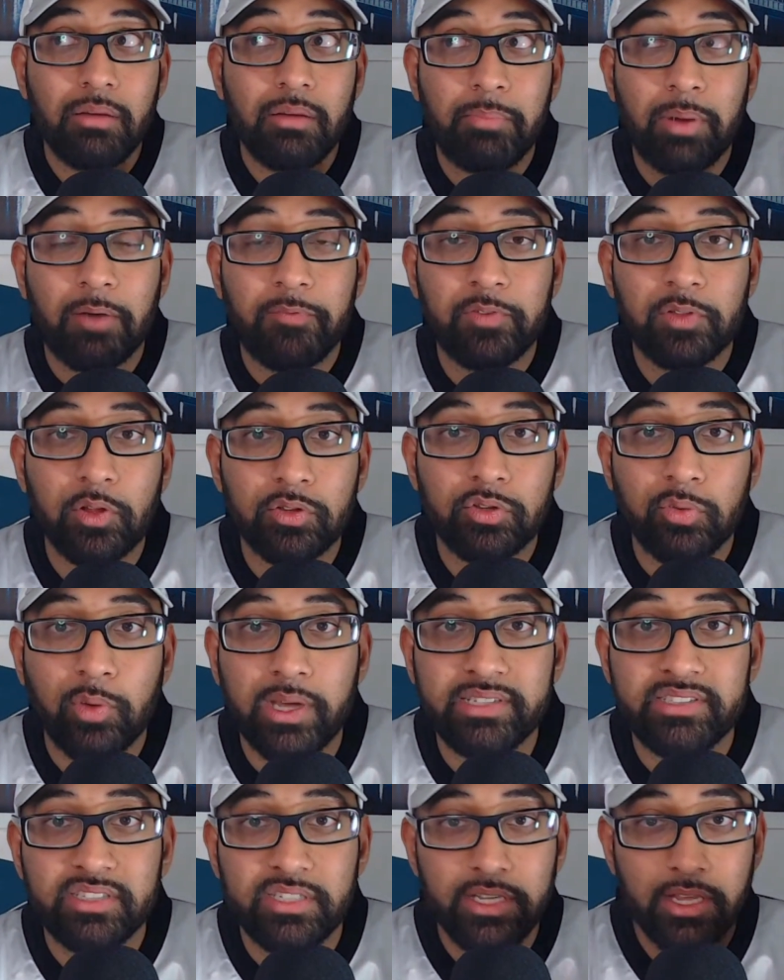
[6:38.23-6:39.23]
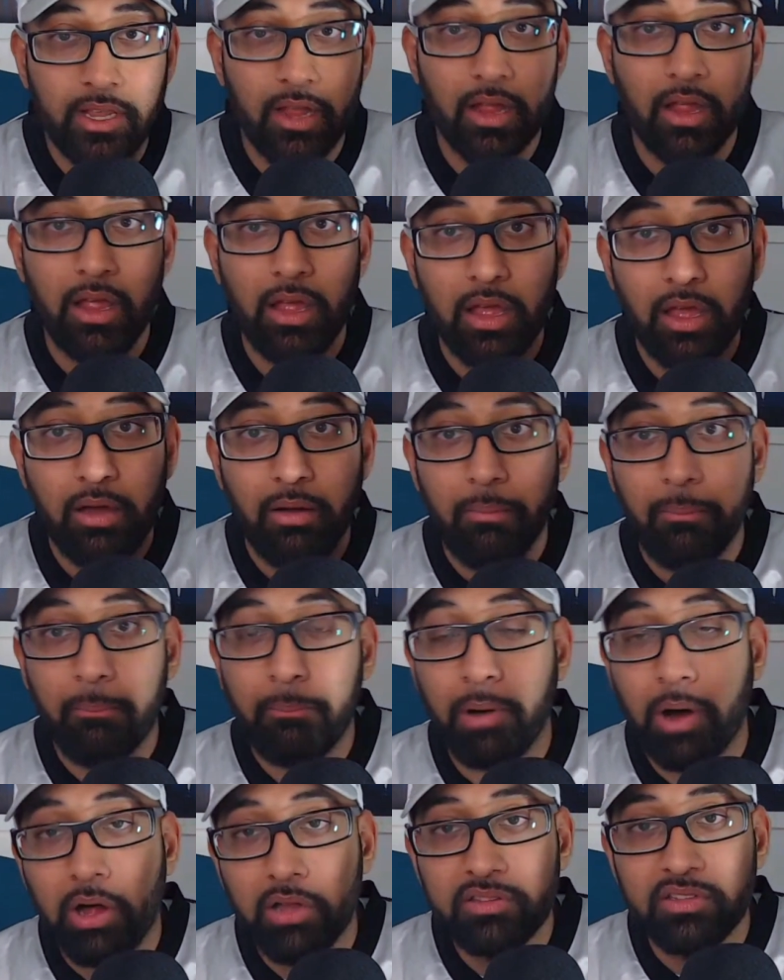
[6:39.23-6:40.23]
Buffalo twice a year.
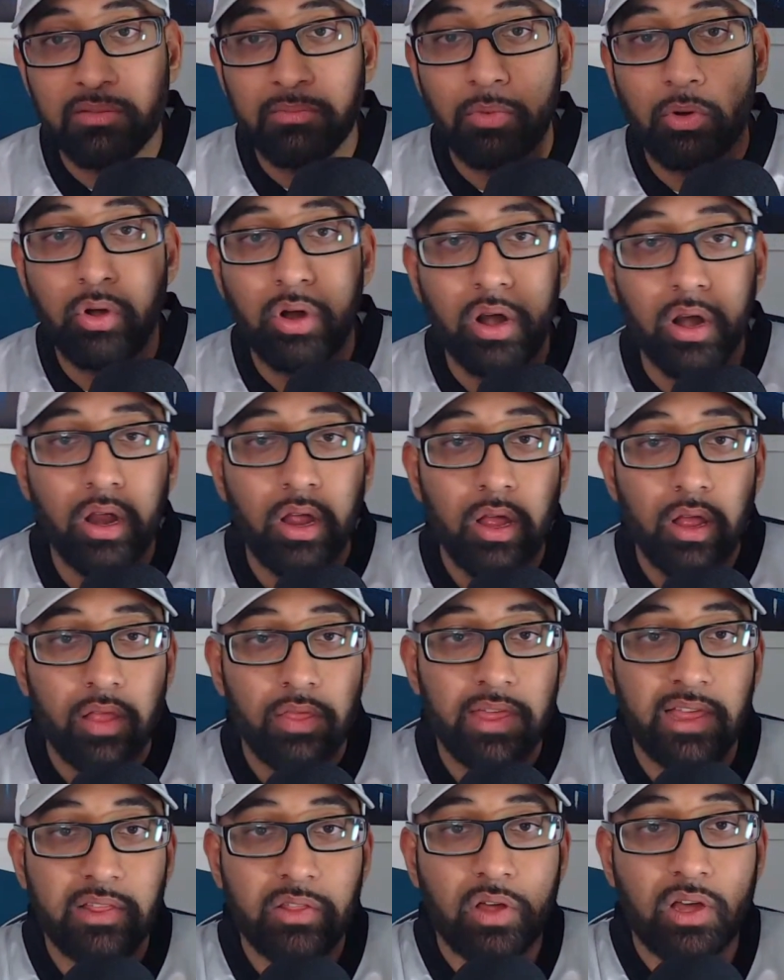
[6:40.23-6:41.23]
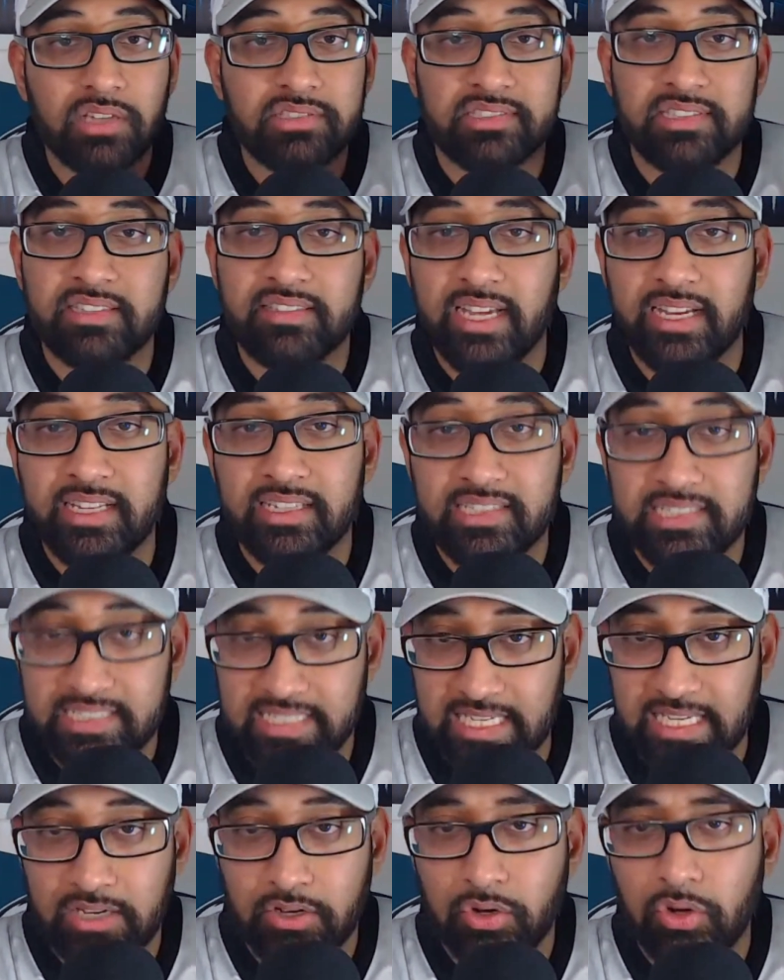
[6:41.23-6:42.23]
Baltimore. They lost to
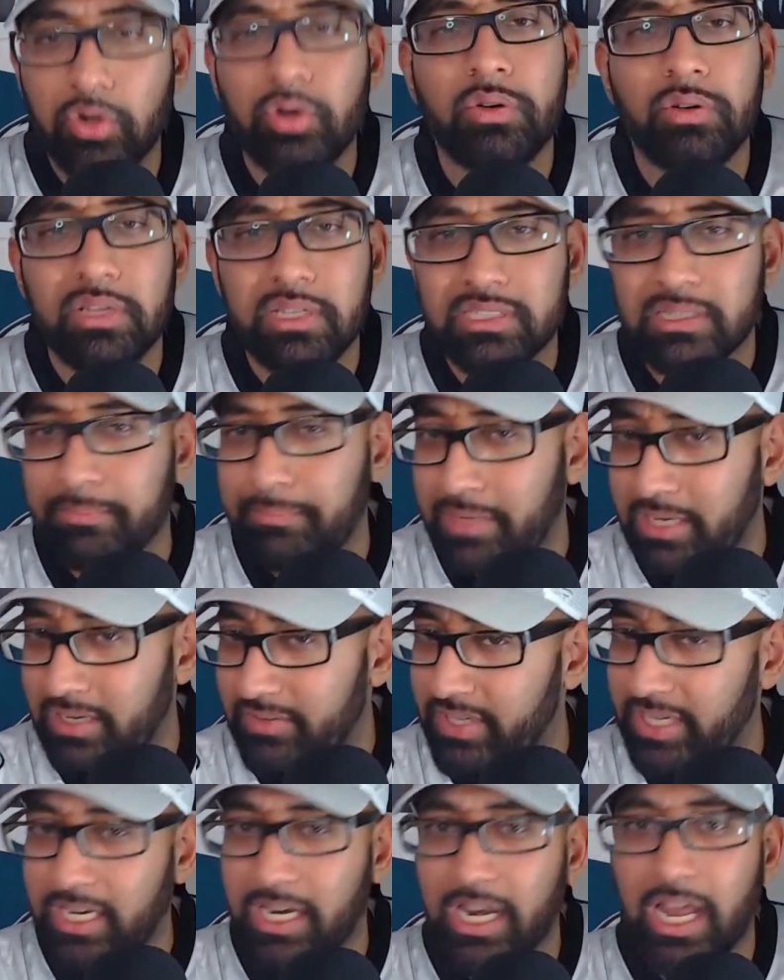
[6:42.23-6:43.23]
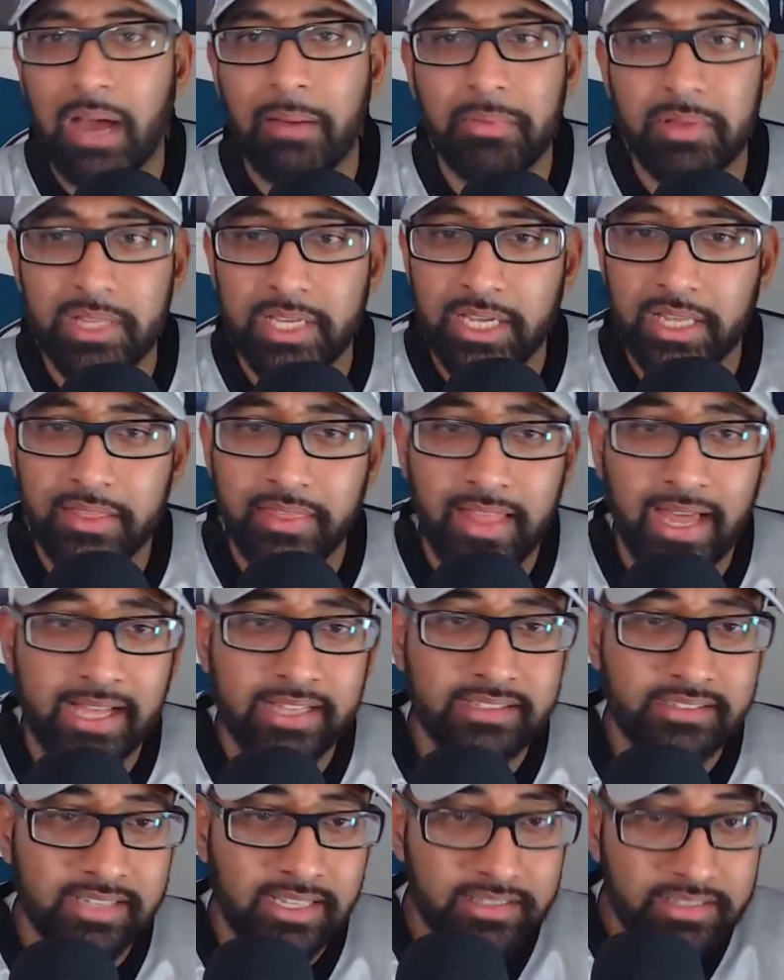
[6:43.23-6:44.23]
Tennessee, who is a bit of an anomaly in
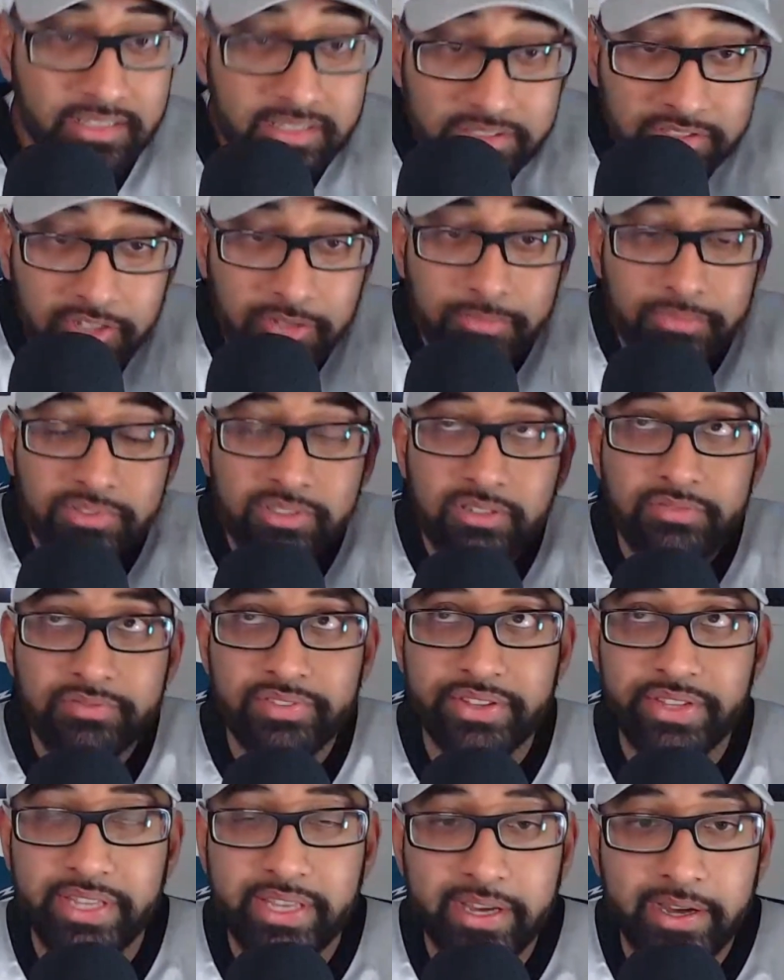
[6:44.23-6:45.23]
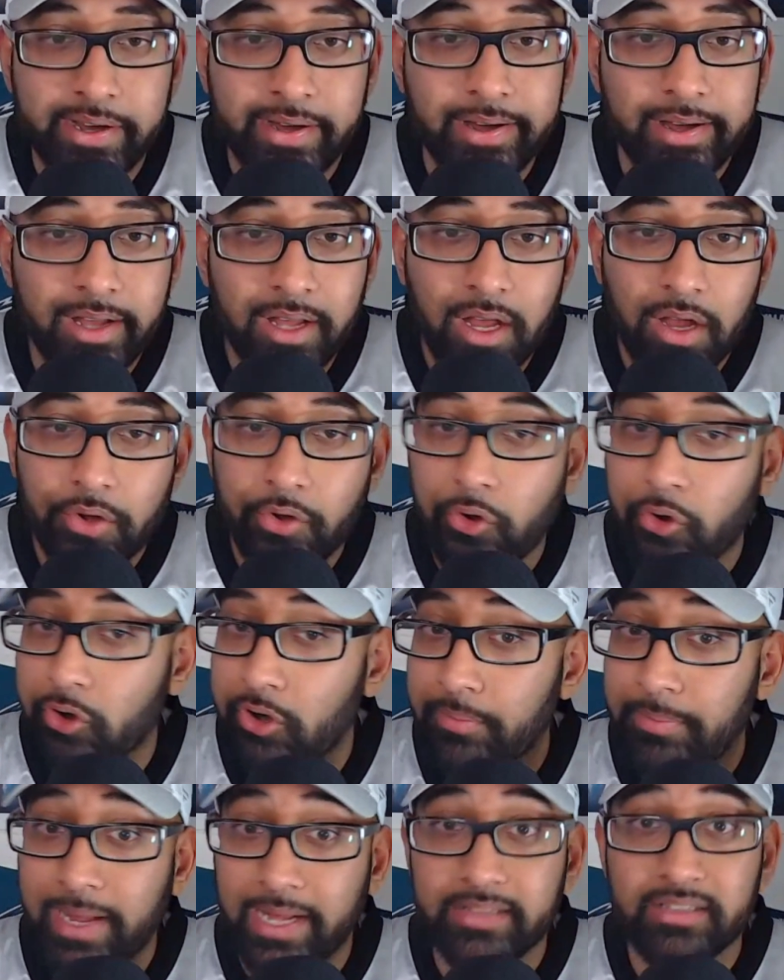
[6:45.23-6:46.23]
that sense in terms of the
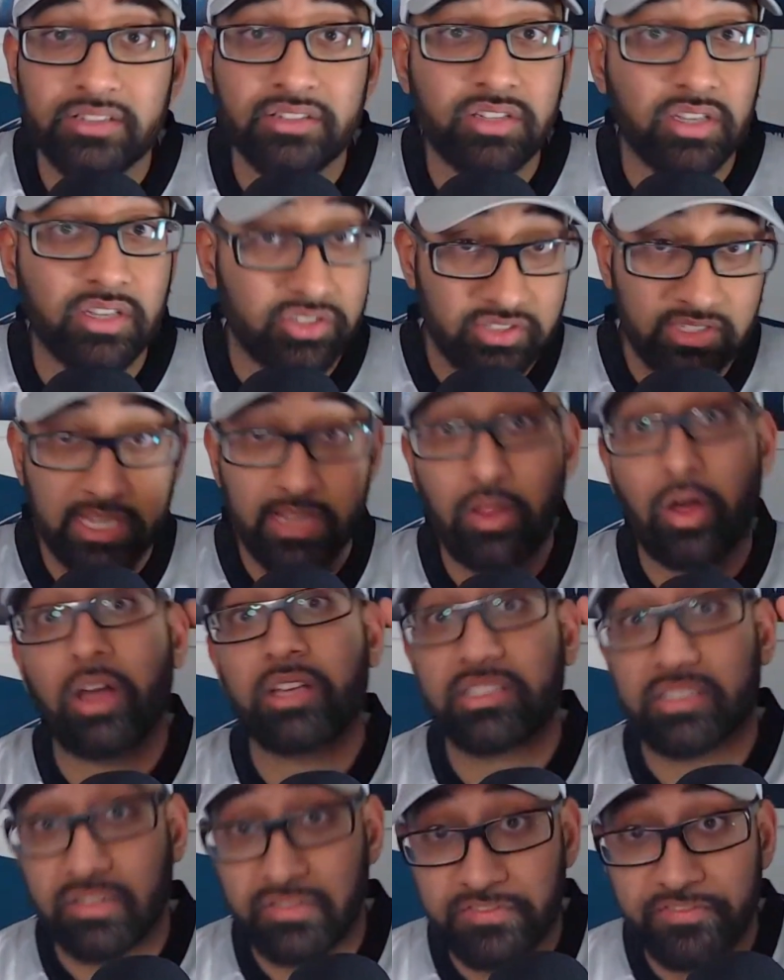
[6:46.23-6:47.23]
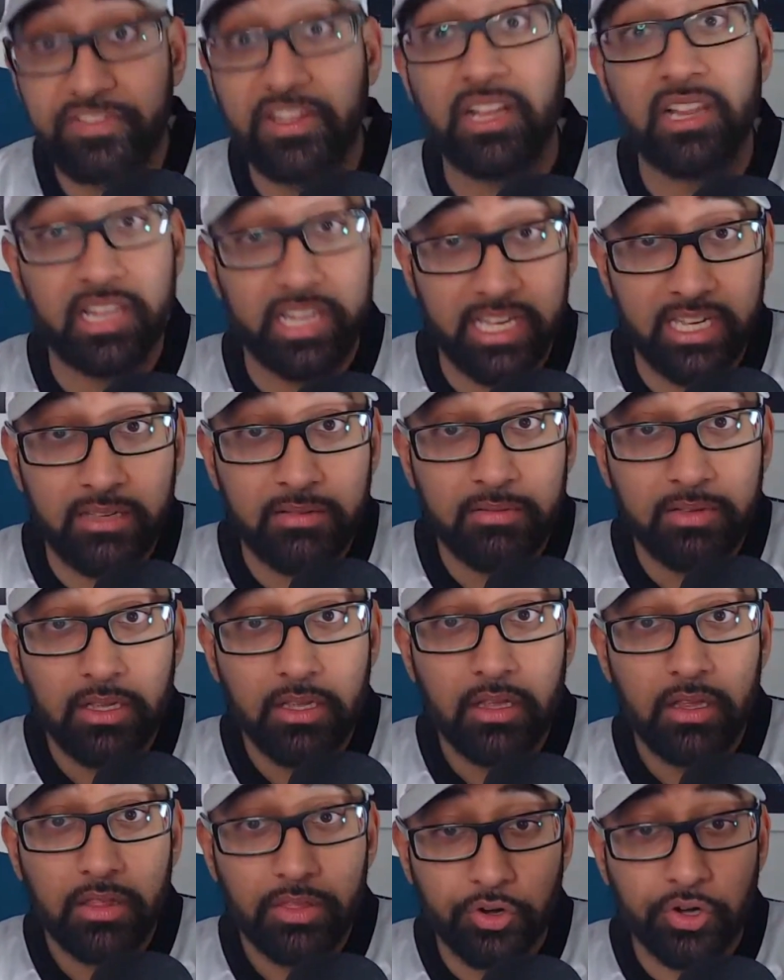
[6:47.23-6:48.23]
quarterback discussion. They lost to Philly,
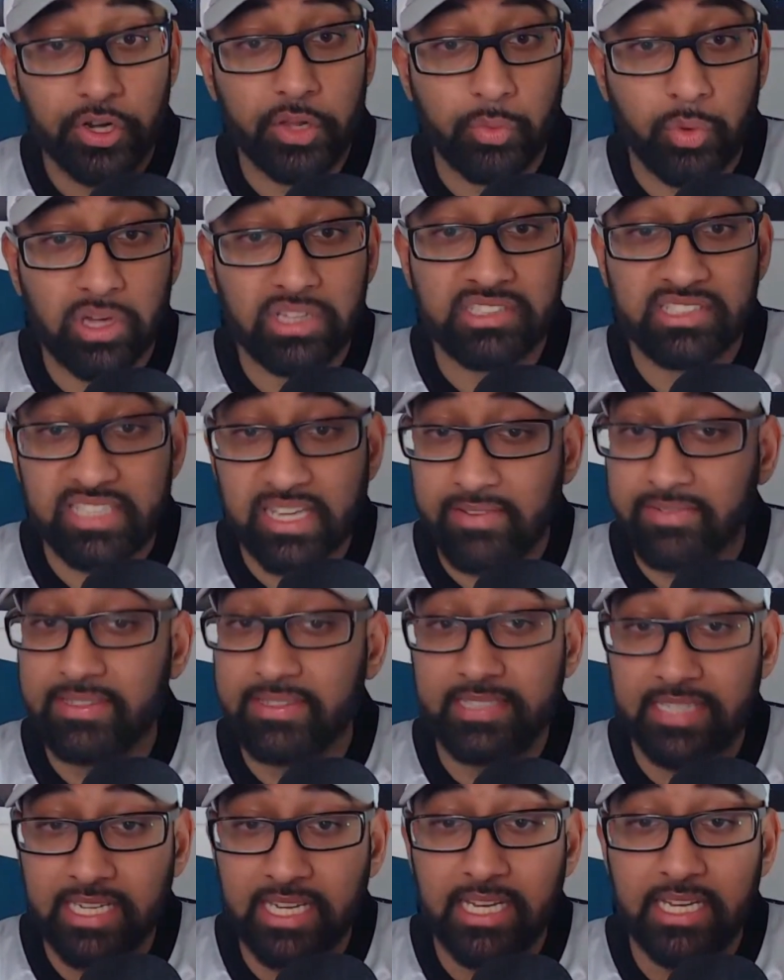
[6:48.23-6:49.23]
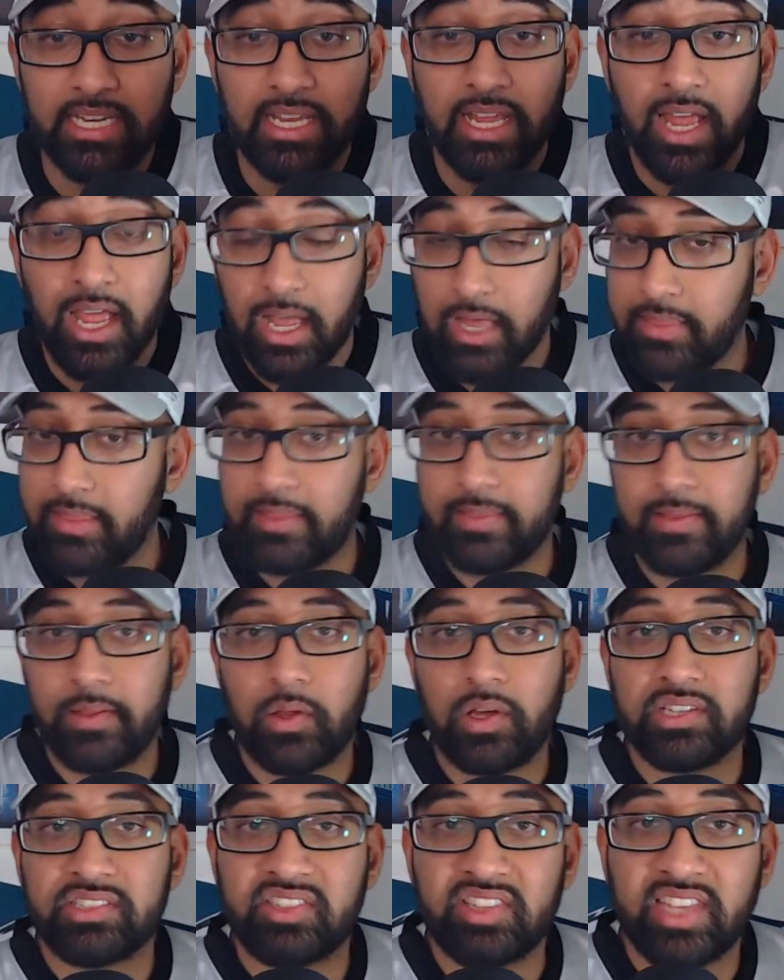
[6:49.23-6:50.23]
31-17, and then they
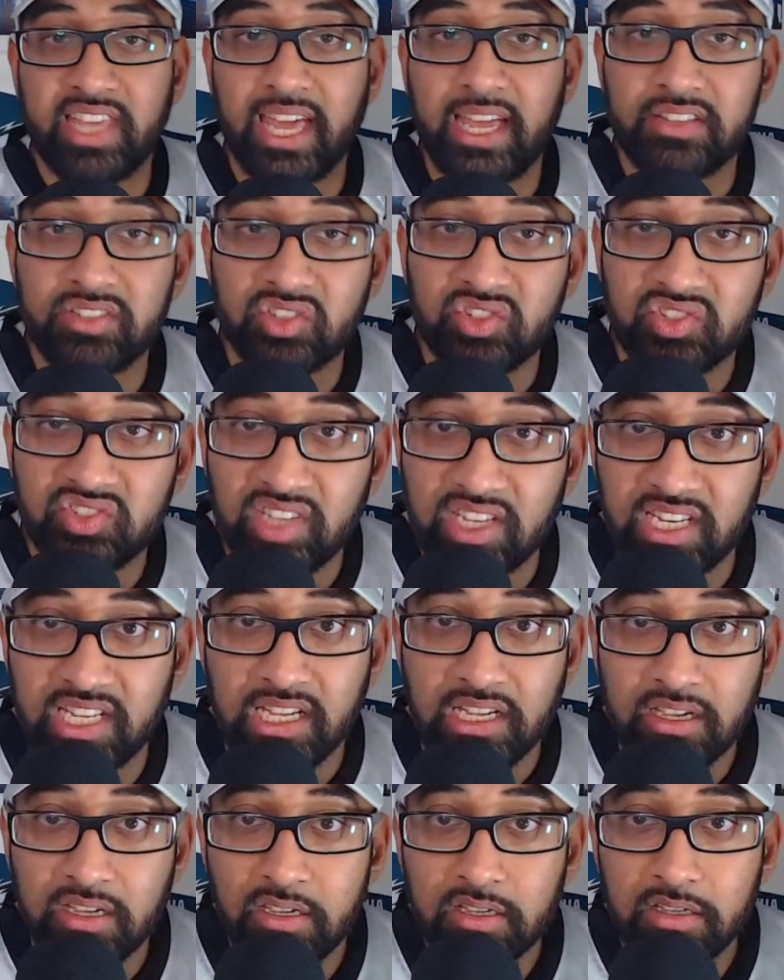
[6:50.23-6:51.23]
lost to Kansas City.